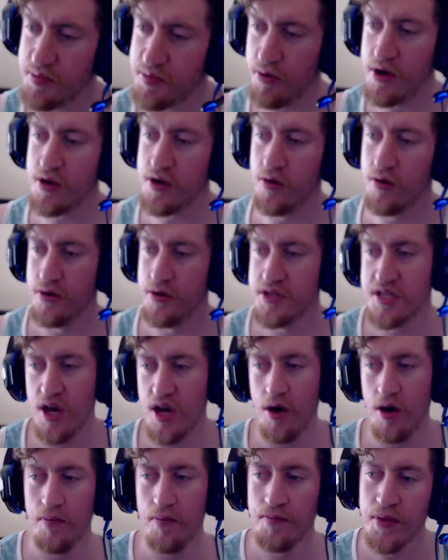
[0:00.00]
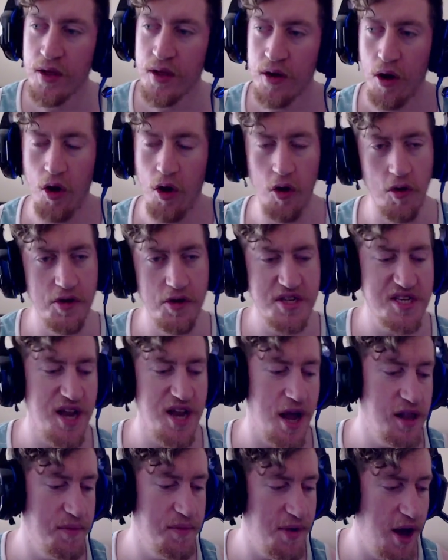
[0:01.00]
pretty cool. So old
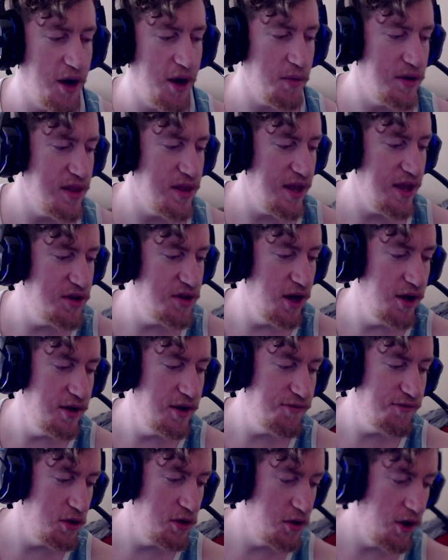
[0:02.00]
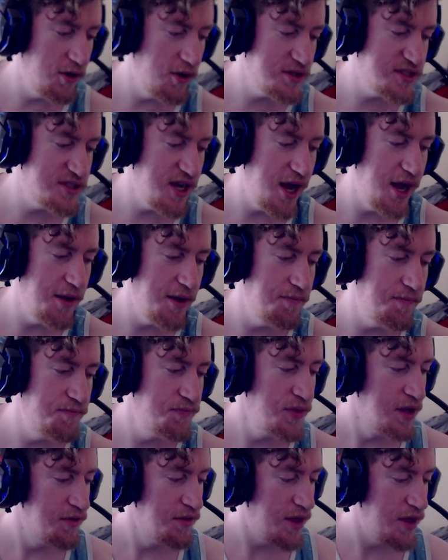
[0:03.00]
style of pottery they've done for a long time.
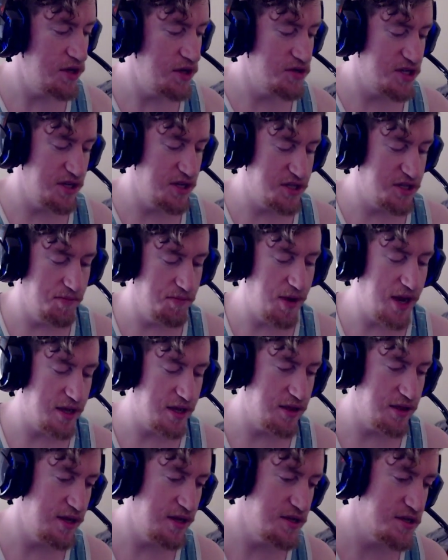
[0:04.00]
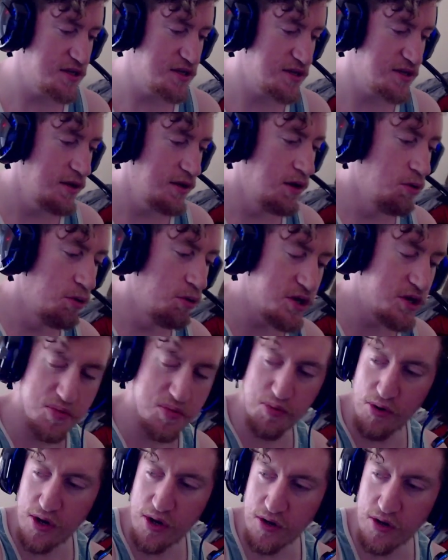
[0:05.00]
They used it to make these, which is
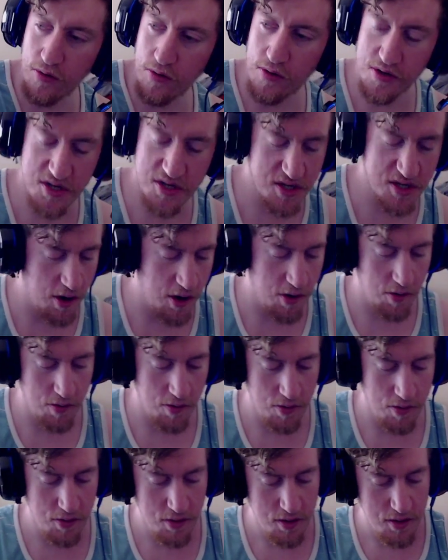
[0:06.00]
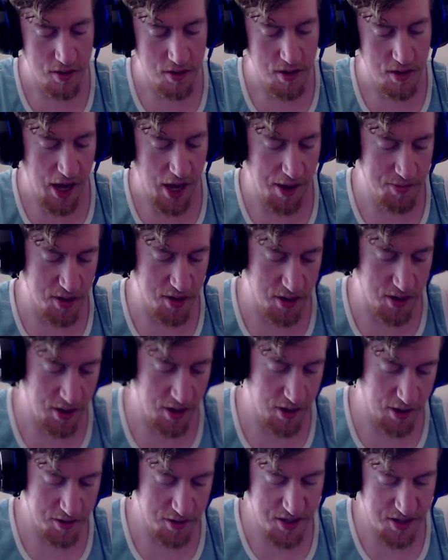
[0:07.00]
pretty cool. So I'm going
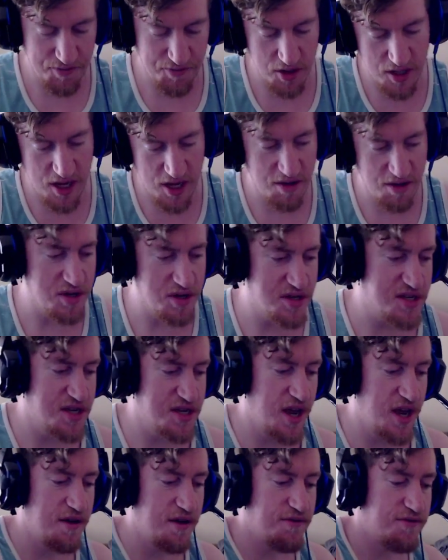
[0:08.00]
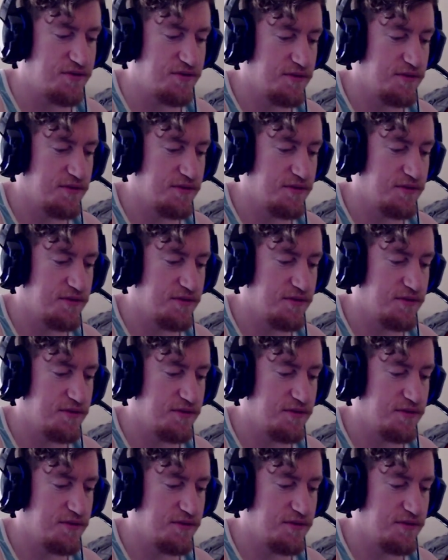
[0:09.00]
to definitely keep this safe